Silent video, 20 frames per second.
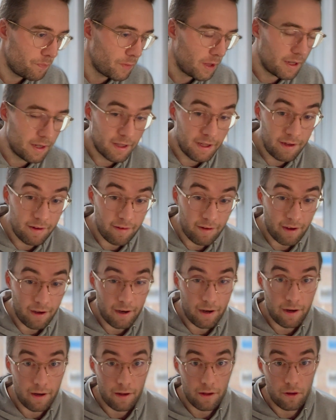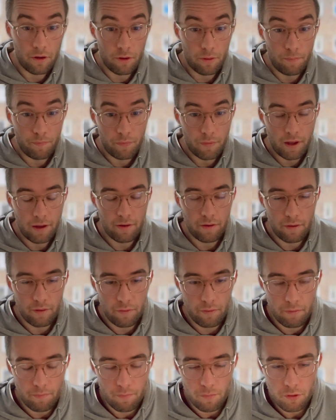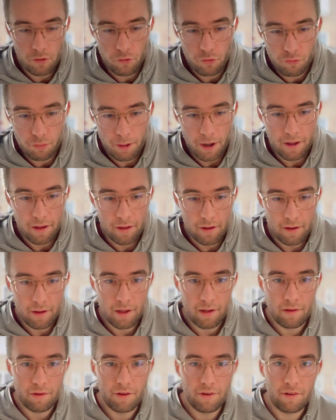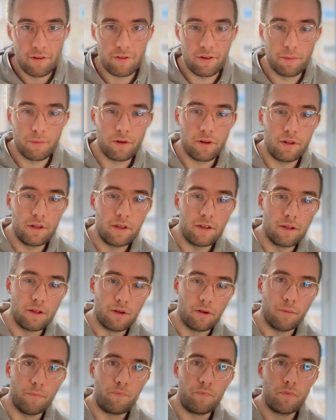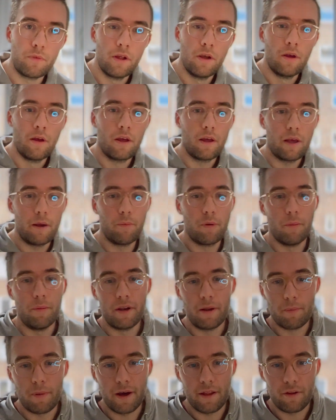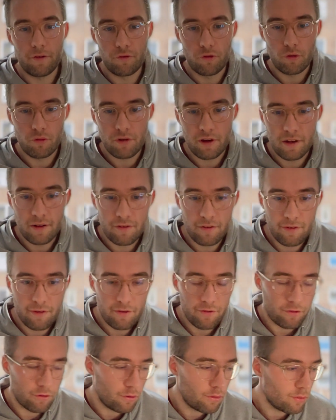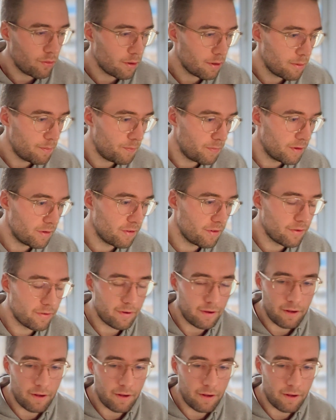these are used by these are typically implemented by the Trojans. So this is